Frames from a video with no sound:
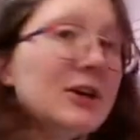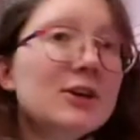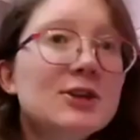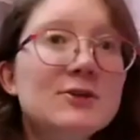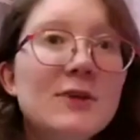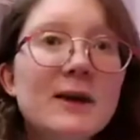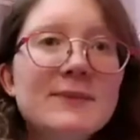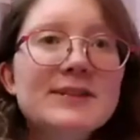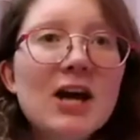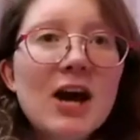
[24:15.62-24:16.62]
You might
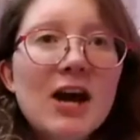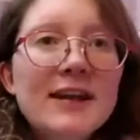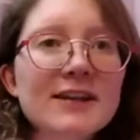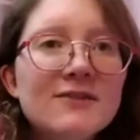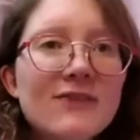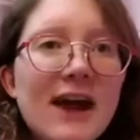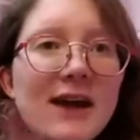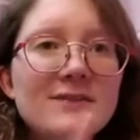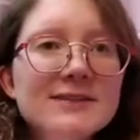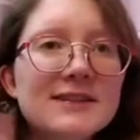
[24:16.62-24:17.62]
be turning
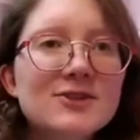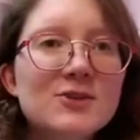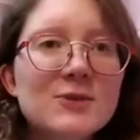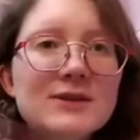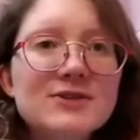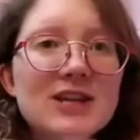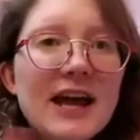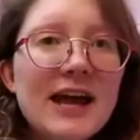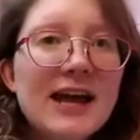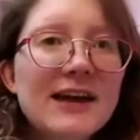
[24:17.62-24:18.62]
around in your
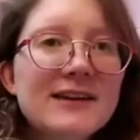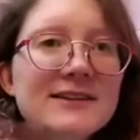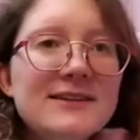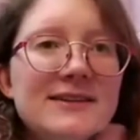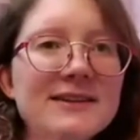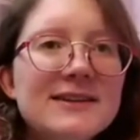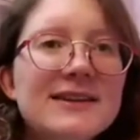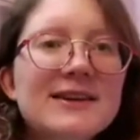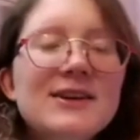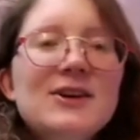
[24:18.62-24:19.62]
wheelchair.
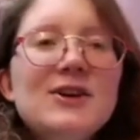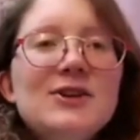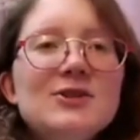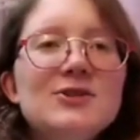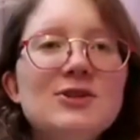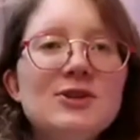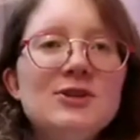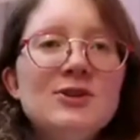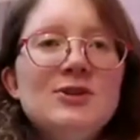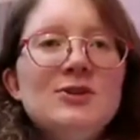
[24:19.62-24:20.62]

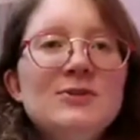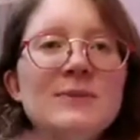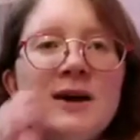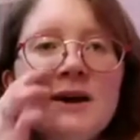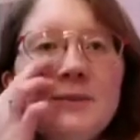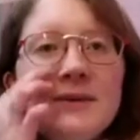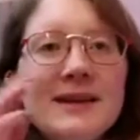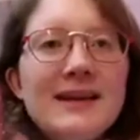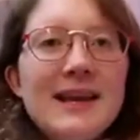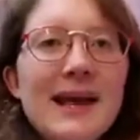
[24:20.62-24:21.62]
You might
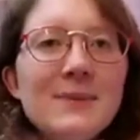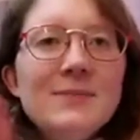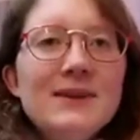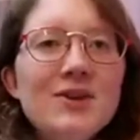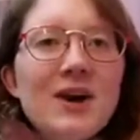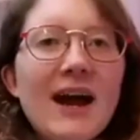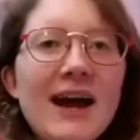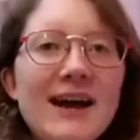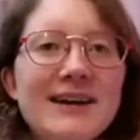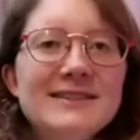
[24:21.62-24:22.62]
be clapping your
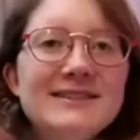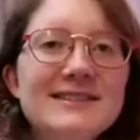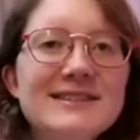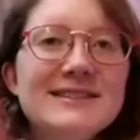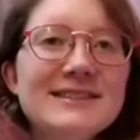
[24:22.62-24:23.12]
hands.